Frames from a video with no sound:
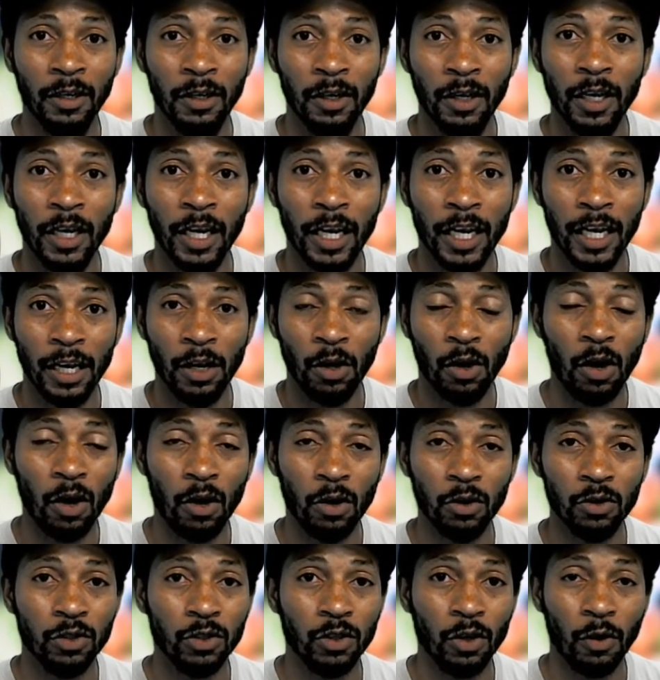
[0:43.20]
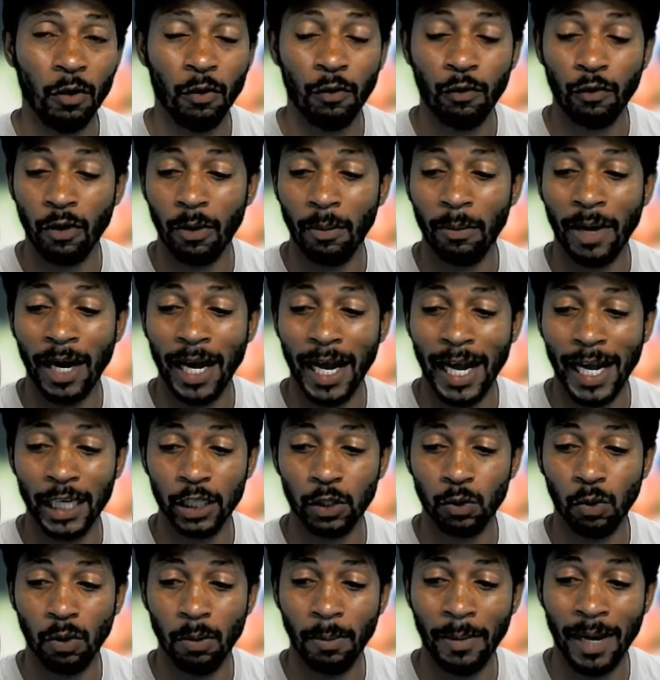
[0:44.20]
and also from my
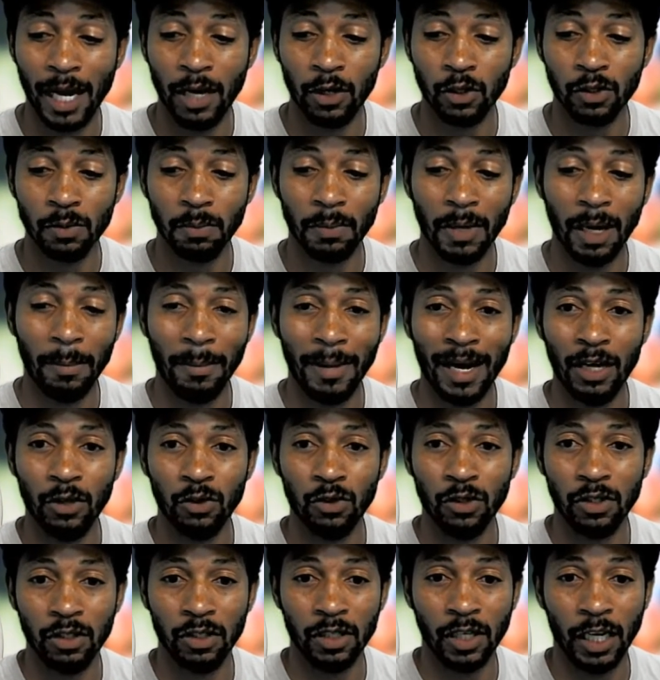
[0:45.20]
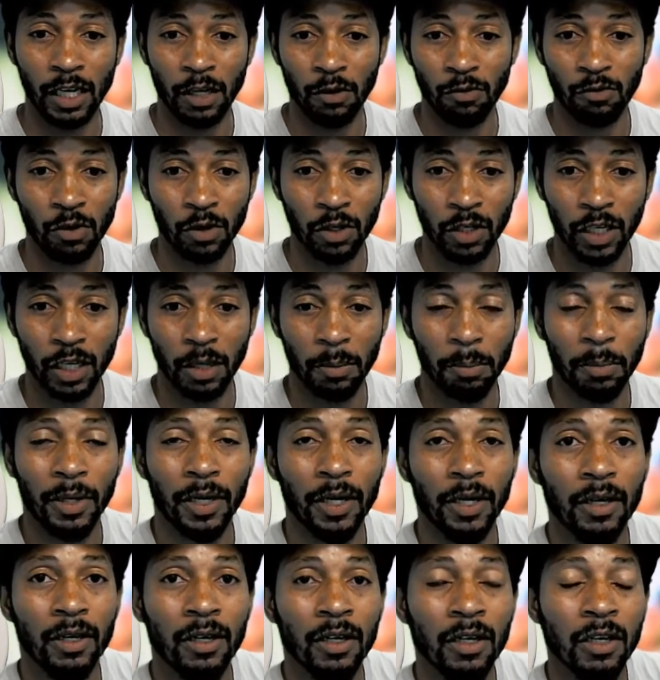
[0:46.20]
actual mouse. My mouse is like really up
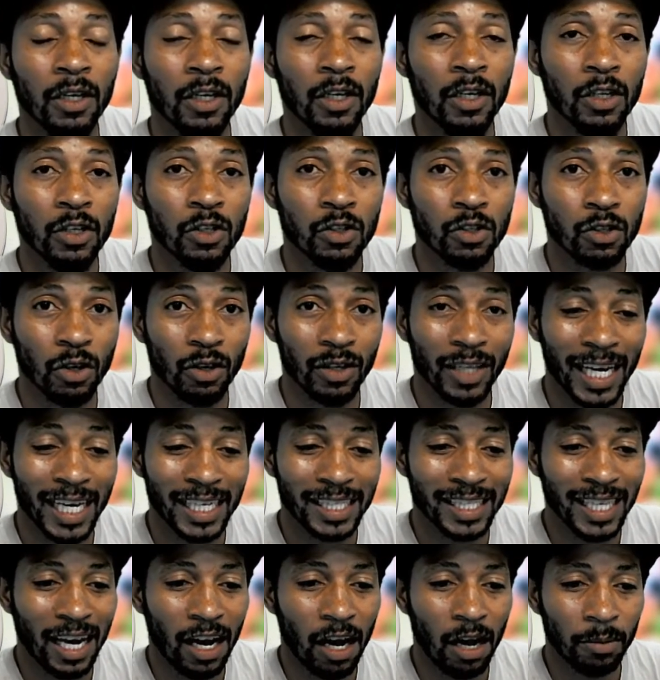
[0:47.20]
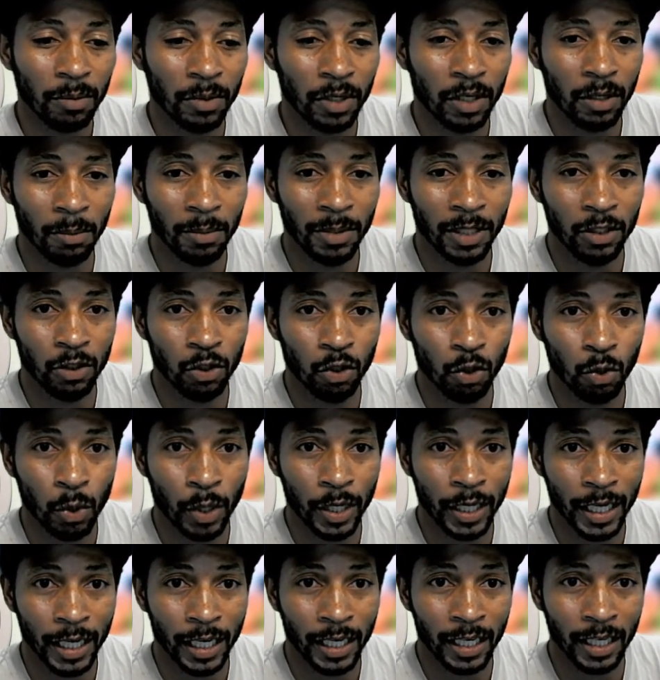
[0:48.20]
here, so that's how I'm going to be doing
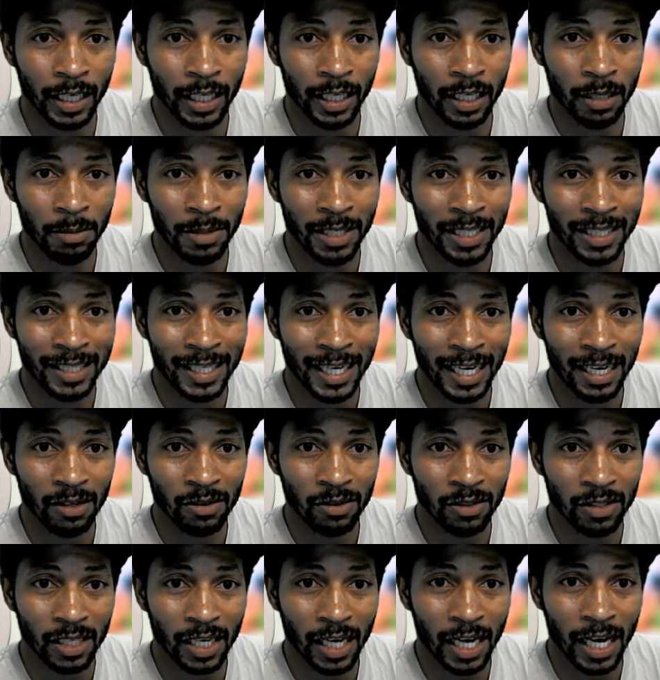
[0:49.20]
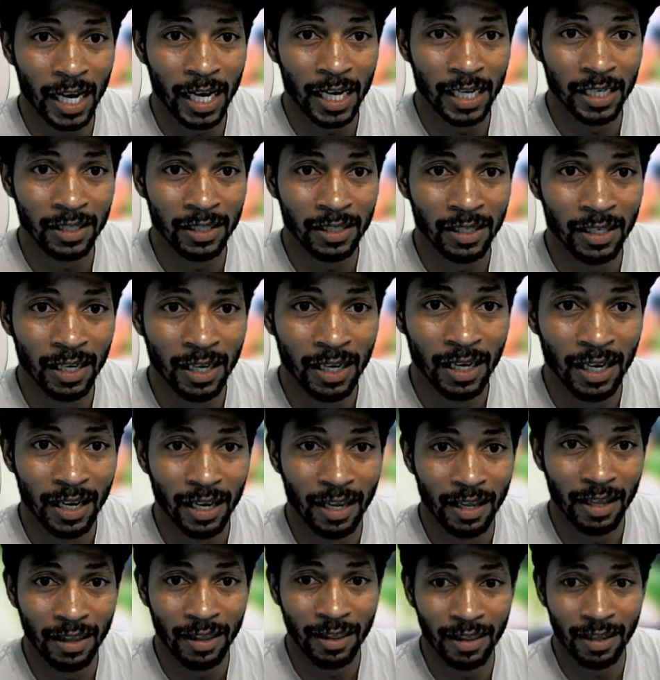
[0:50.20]
it. Let me downsize
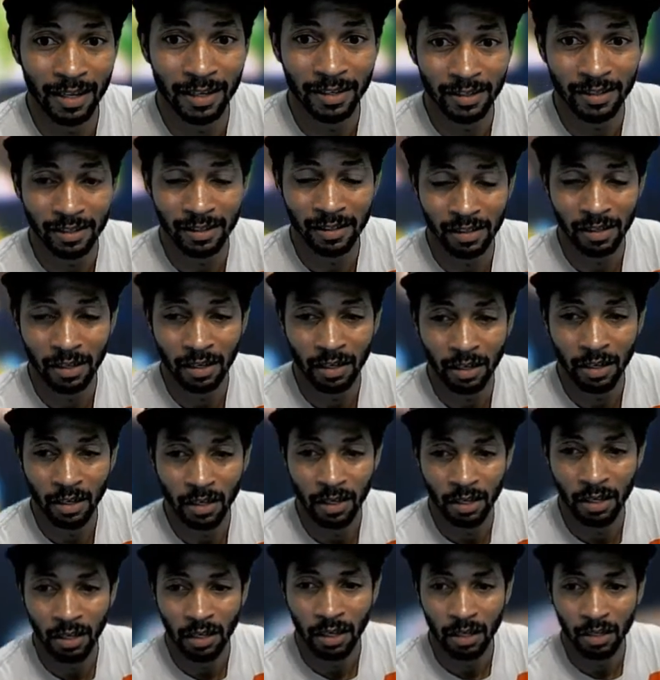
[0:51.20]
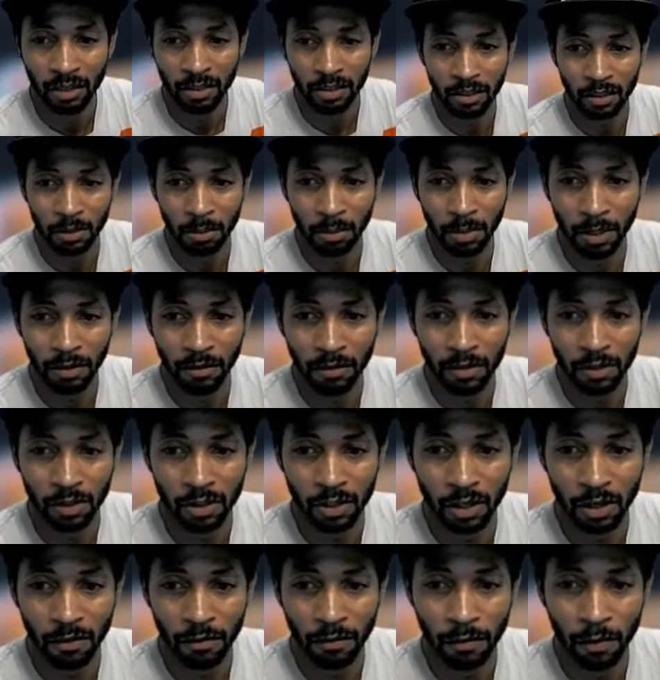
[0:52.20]
this a little bit so y'all
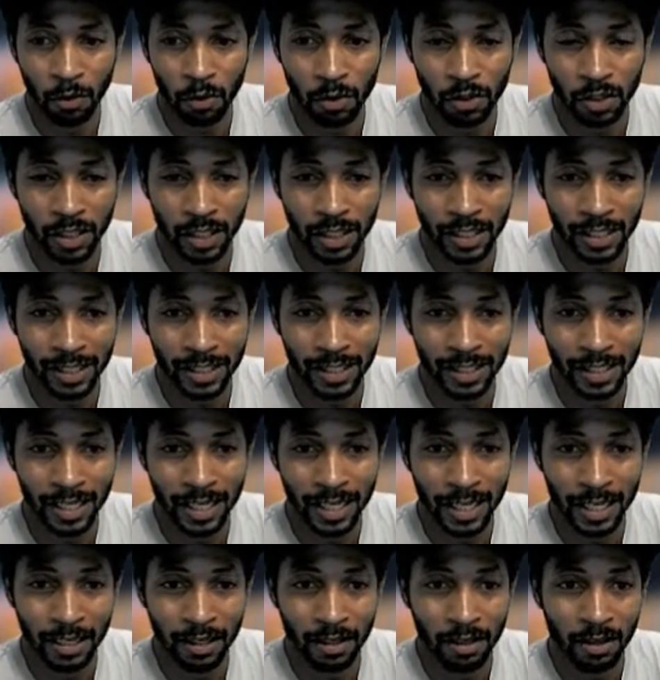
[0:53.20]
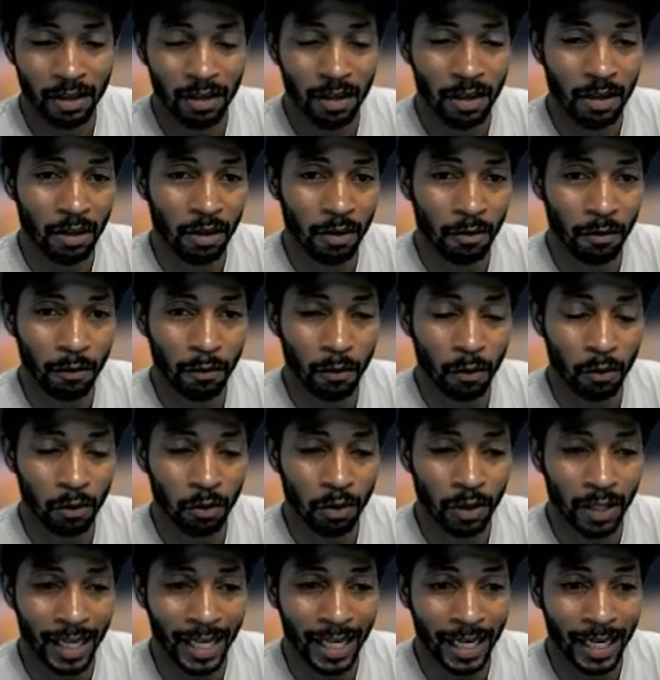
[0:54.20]
folks can see the full
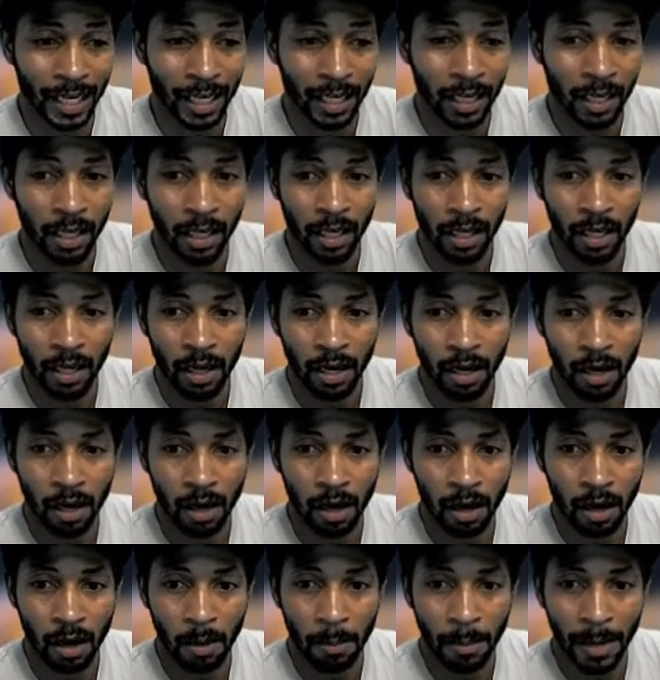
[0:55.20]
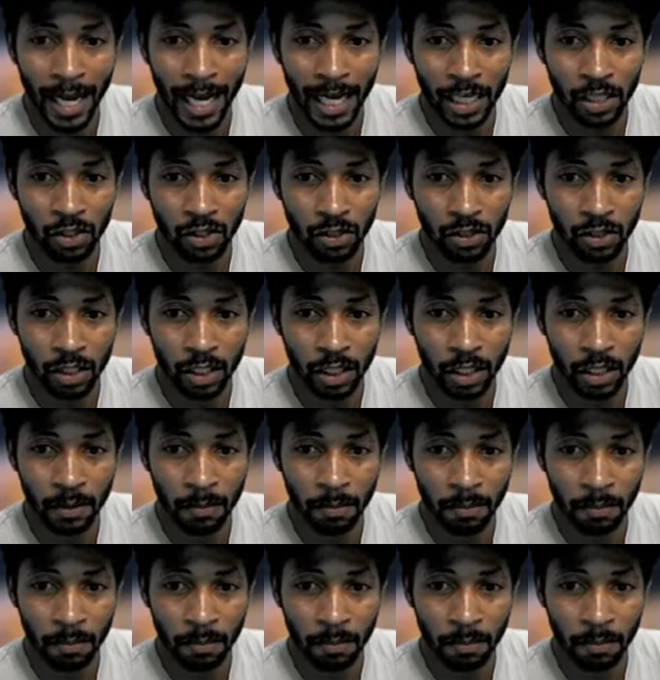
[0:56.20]
thing. Actually,